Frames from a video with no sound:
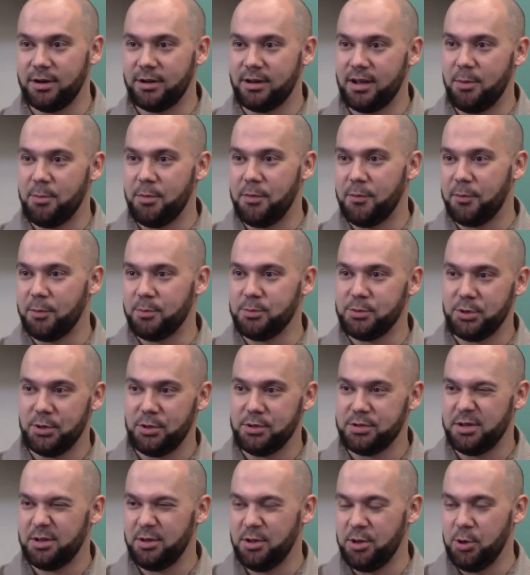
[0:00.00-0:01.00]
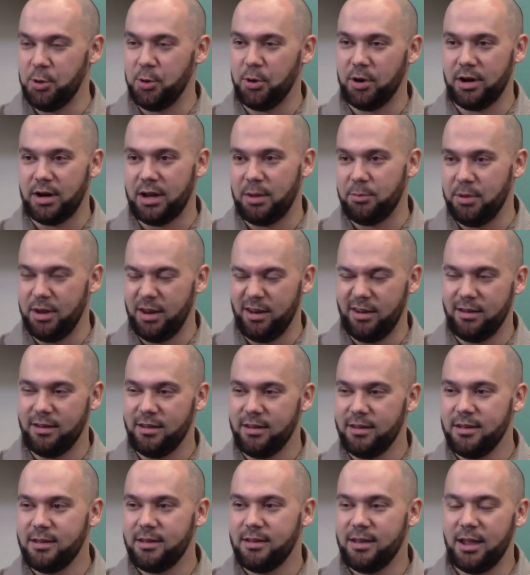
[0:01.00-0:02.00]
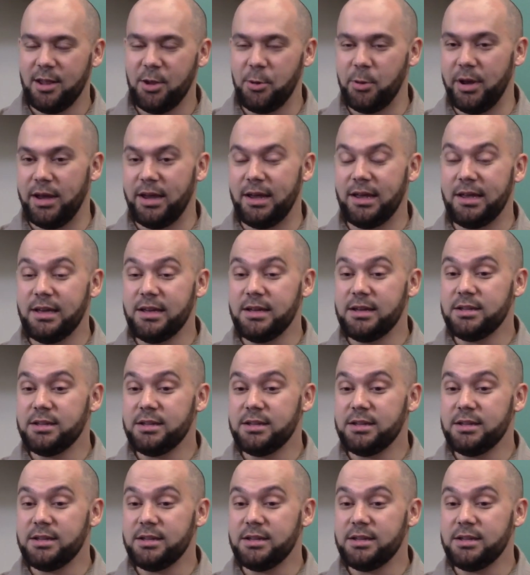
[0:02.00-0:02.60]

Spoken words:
coming from Jersey, New York. I mean, anyway.